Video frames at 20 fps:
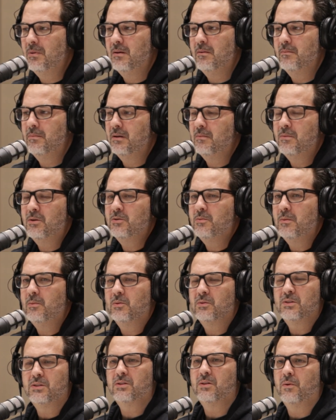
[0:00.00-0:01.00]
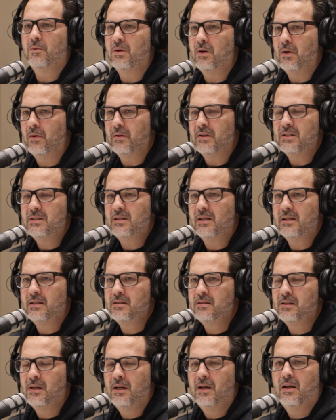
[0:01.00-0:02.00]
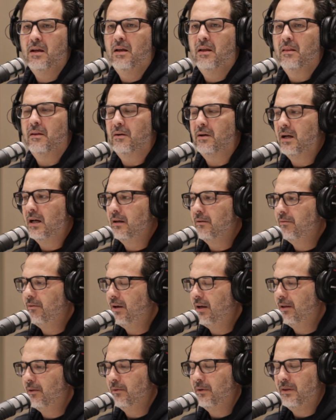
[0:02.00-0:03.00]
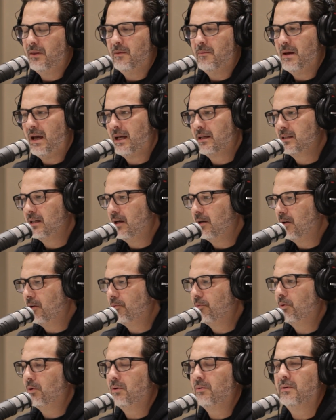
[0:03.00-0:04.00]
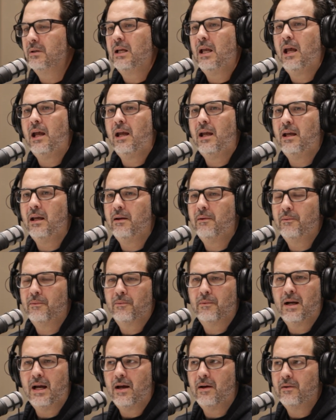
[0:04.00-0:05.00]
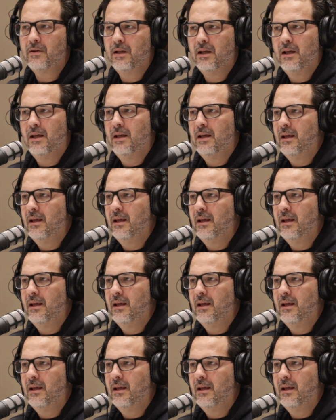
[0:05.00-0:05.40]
But most people just don't know these things. They're kind of following the max out your 401k route.